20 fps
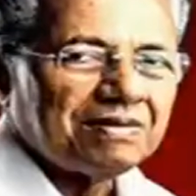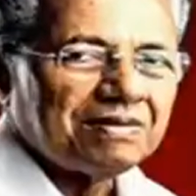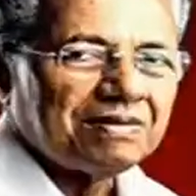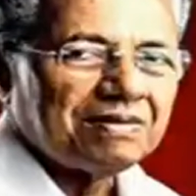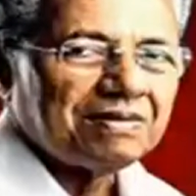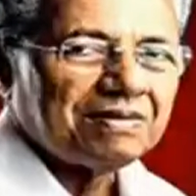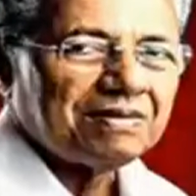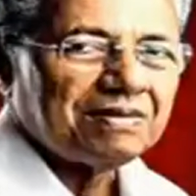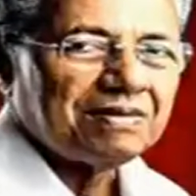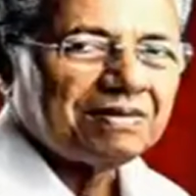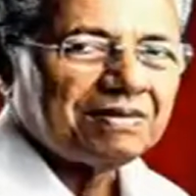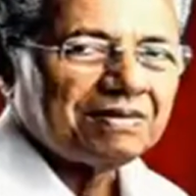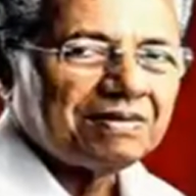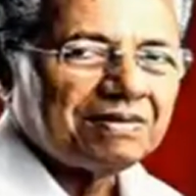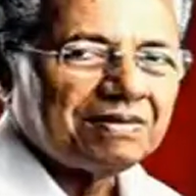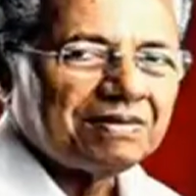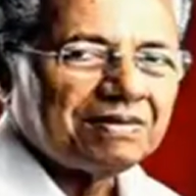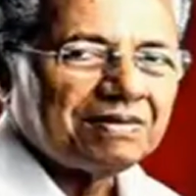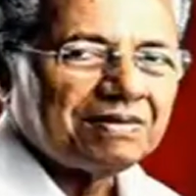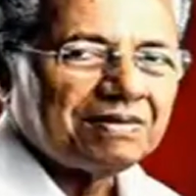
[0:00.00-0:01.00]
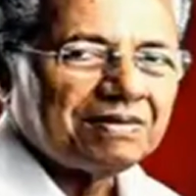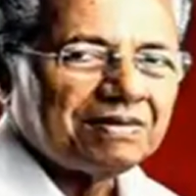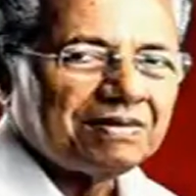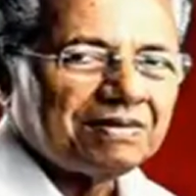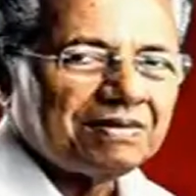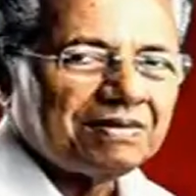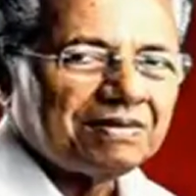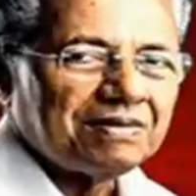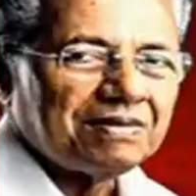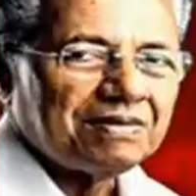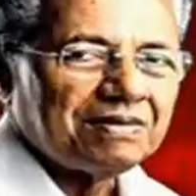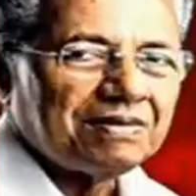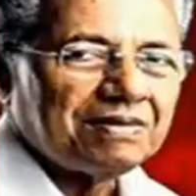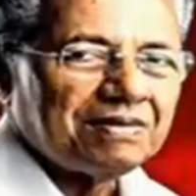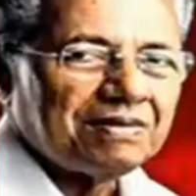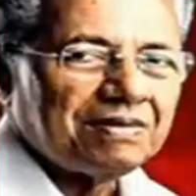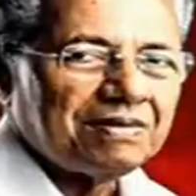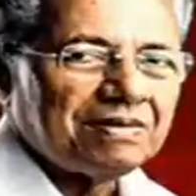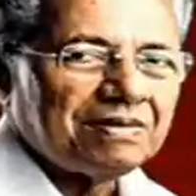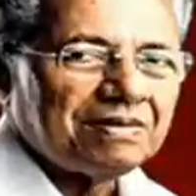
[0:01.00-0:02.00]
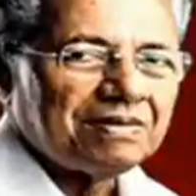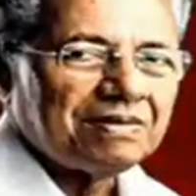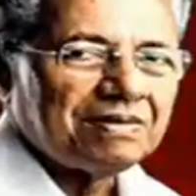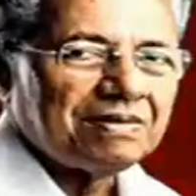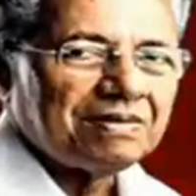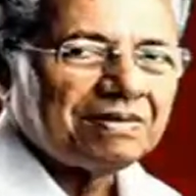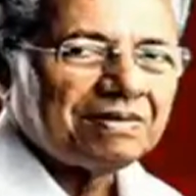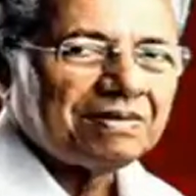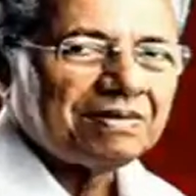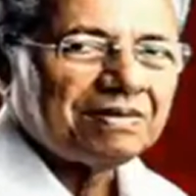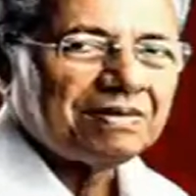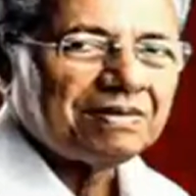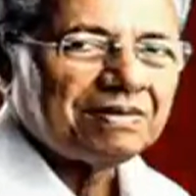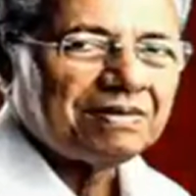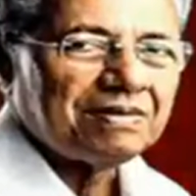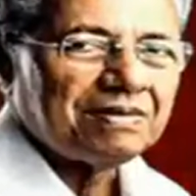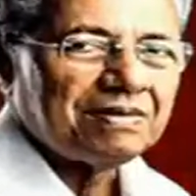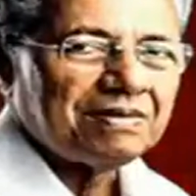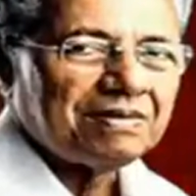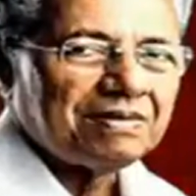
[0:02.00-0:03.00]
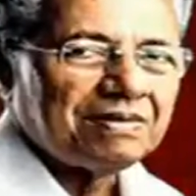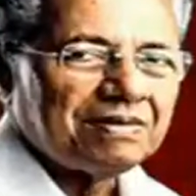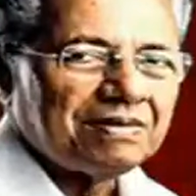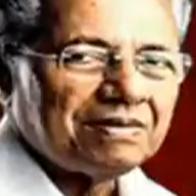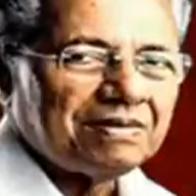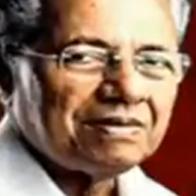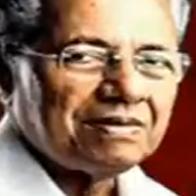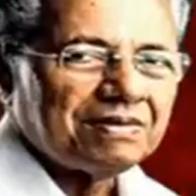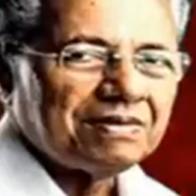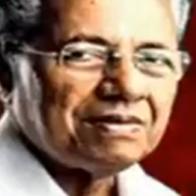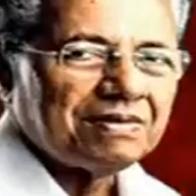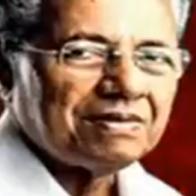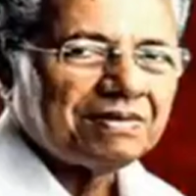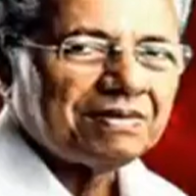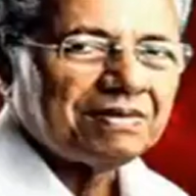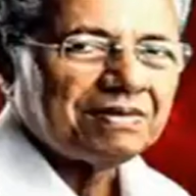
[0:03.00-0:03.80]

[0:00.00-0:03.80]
(silent)